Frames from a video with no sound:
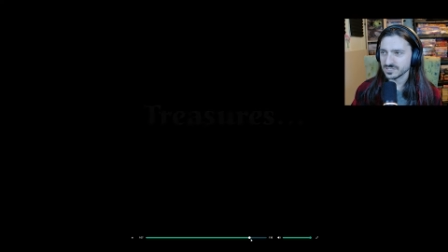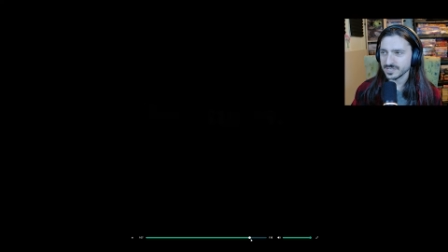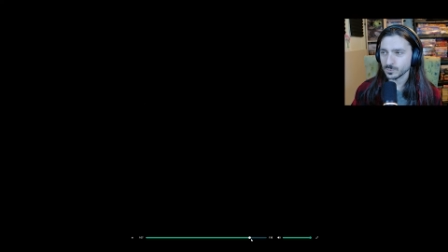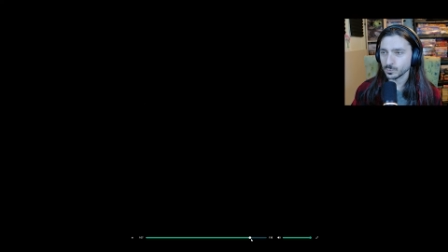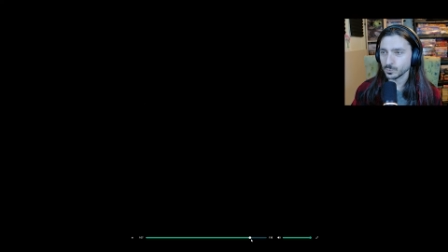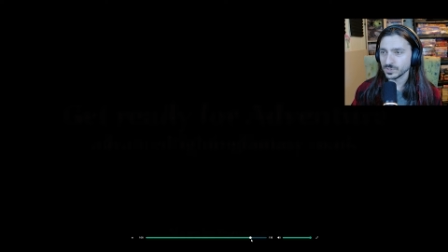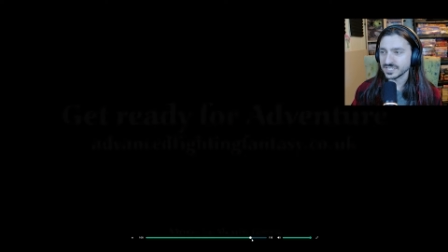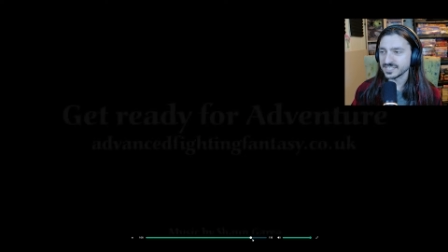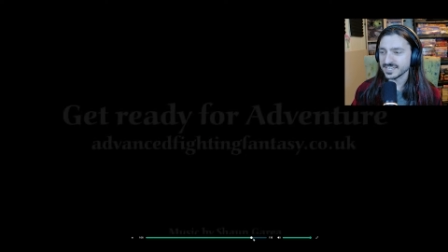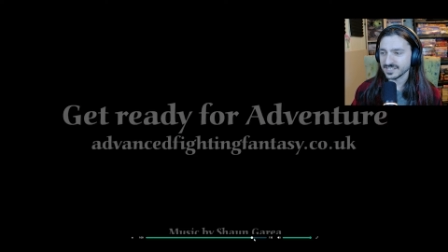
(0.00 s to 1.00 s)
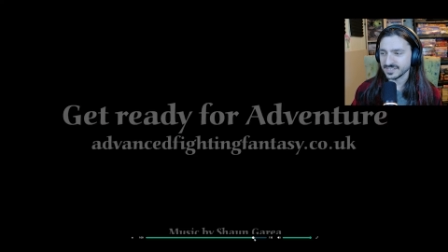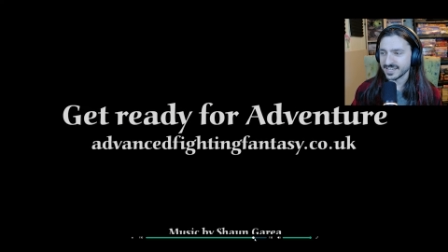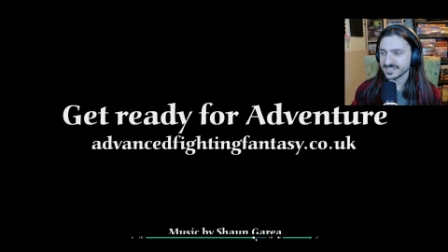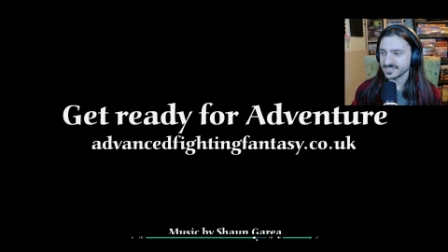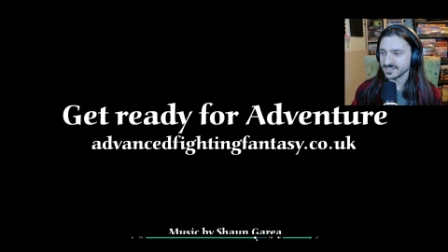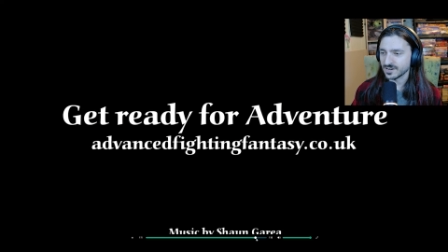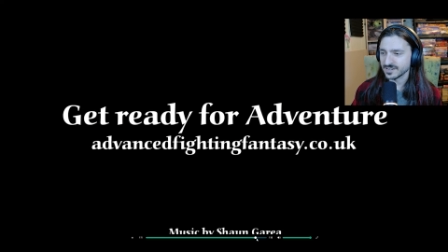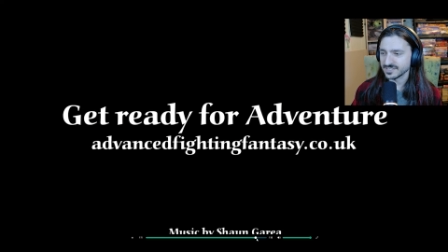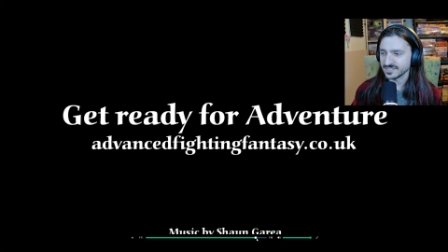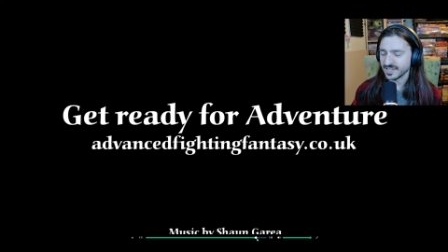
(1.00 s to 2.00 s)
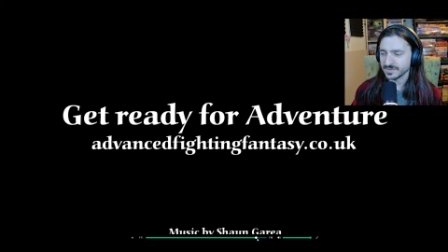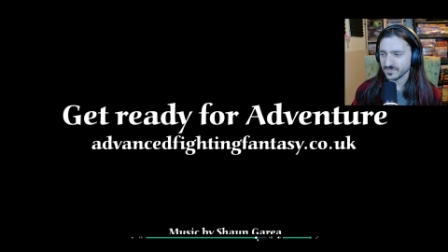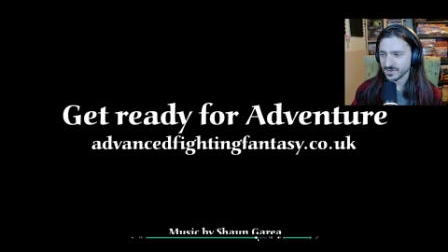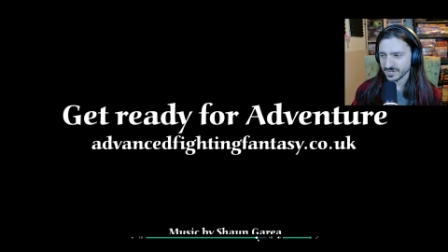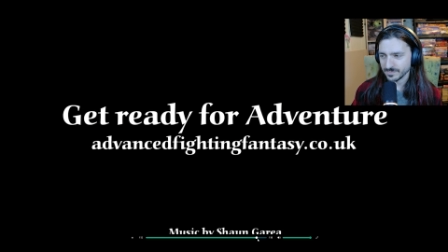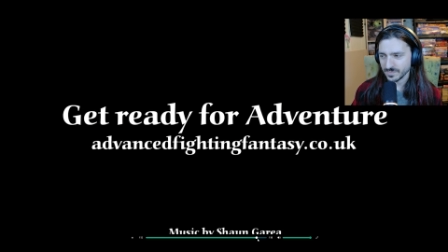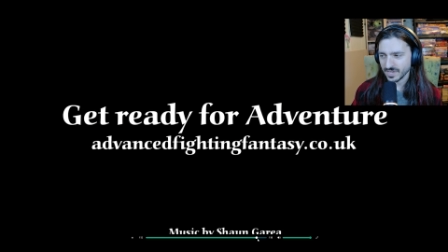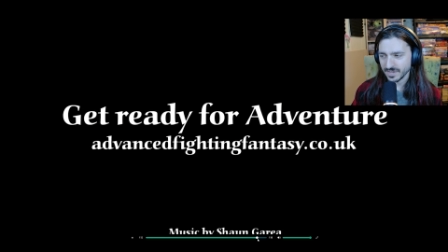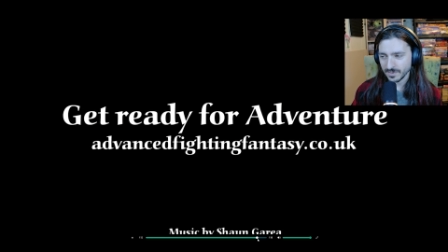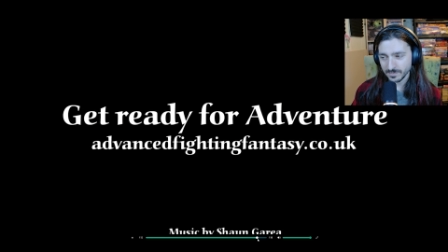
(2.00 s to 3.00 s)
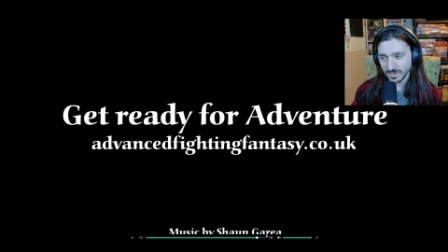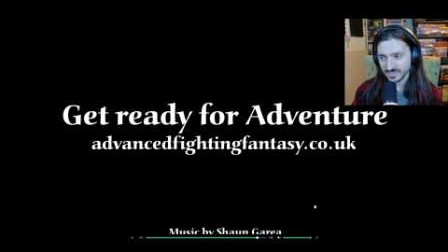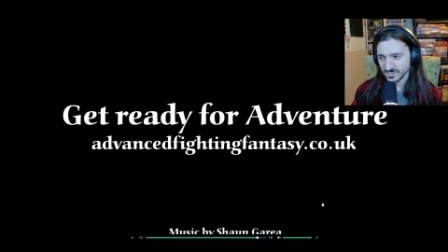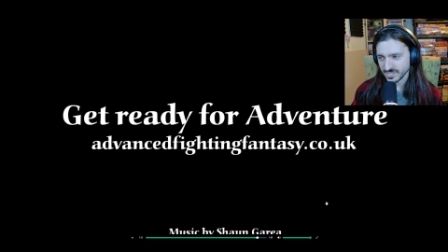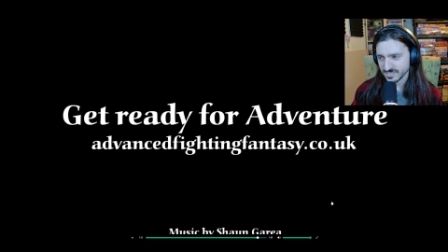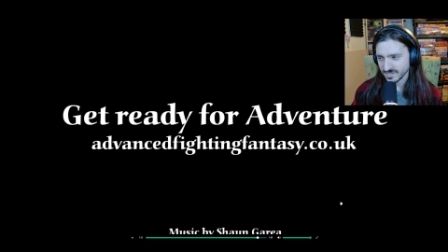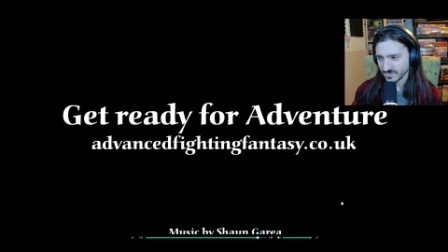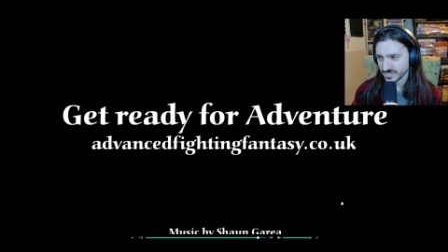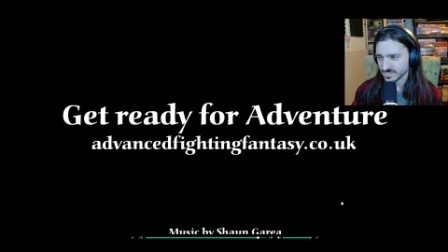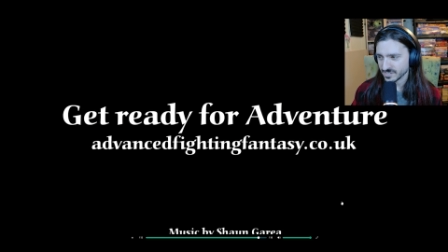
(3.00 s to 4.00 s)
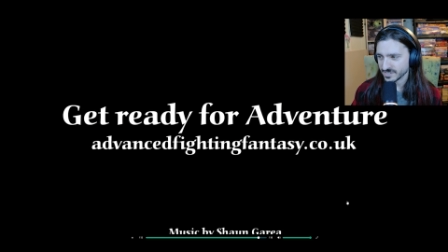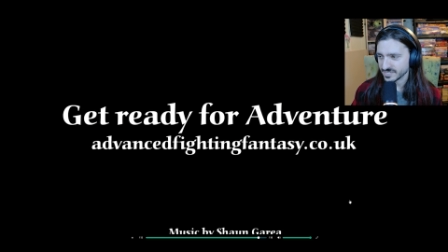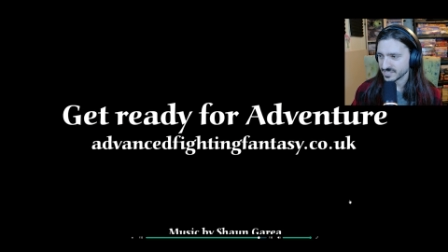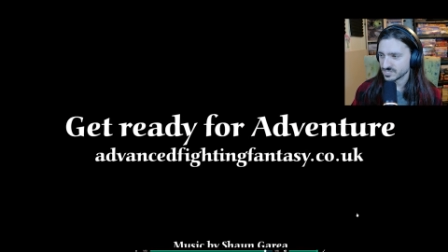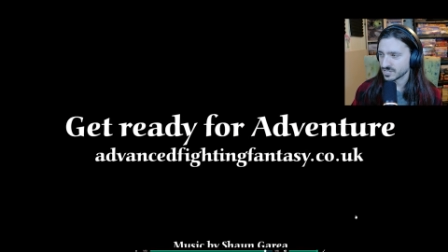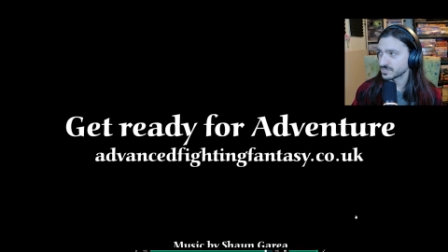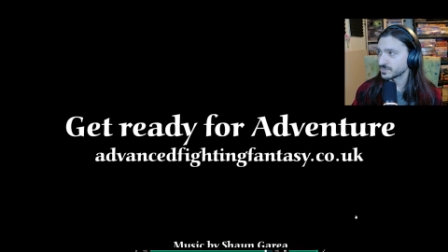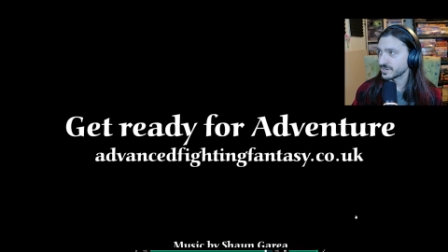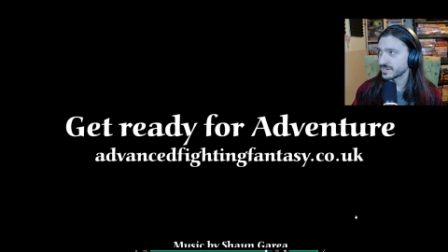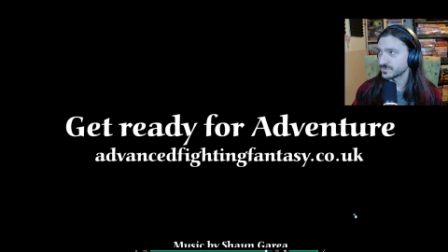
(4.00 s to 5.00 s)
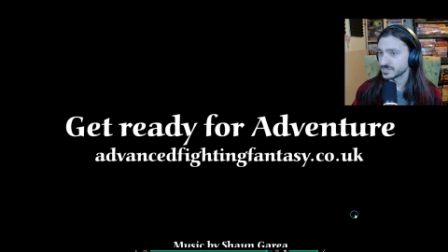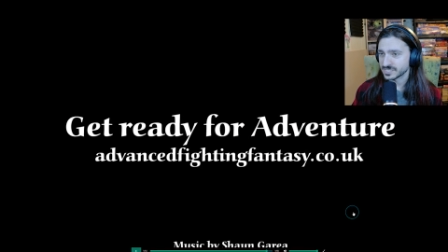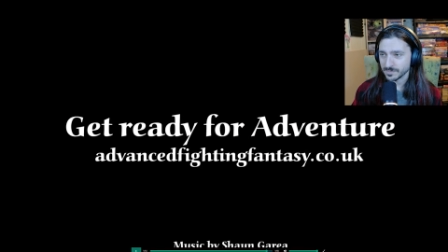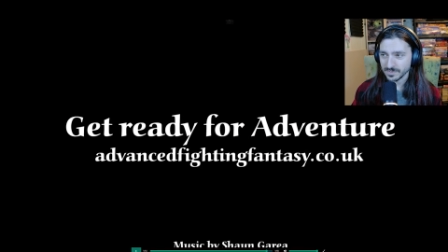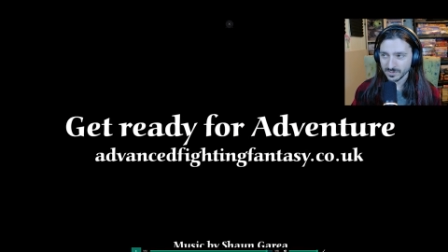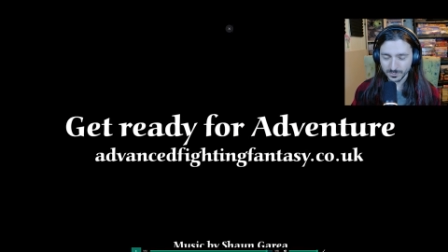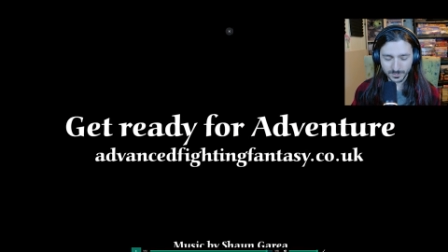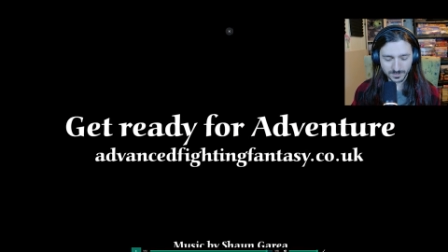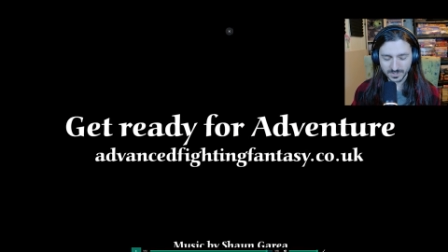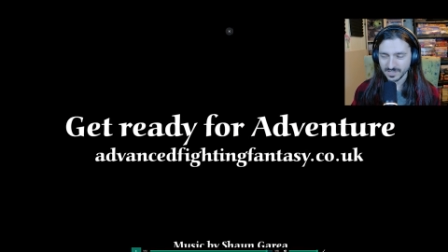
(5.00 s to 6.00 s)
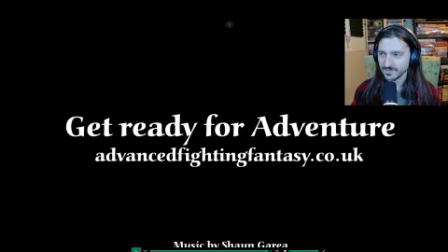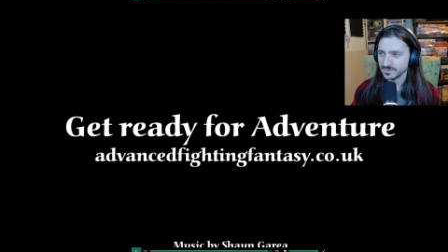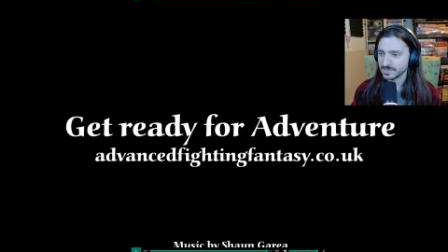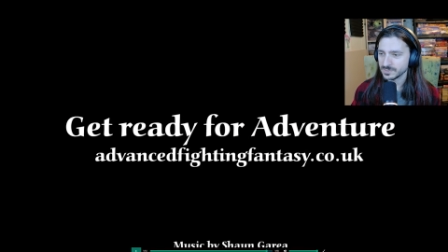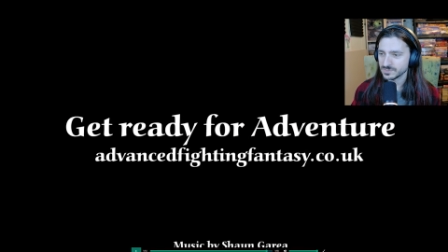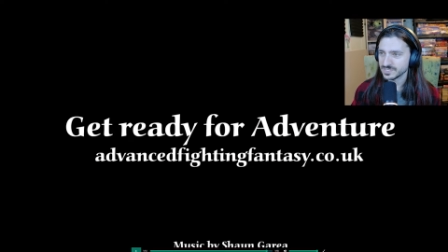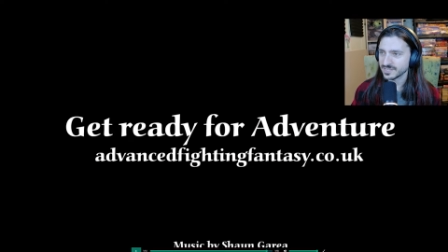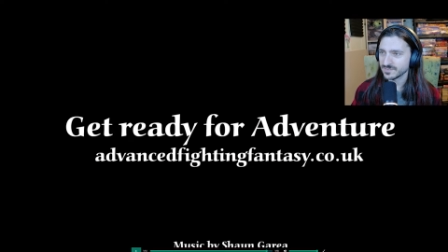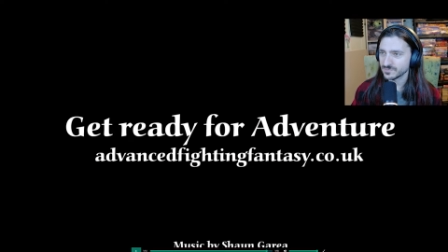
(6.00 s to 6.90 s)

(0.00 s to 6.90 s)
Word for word: looks like really classy art. I'm very, I, I apologize. I'm very sorry, Sean Gray, for skipping through your lovely music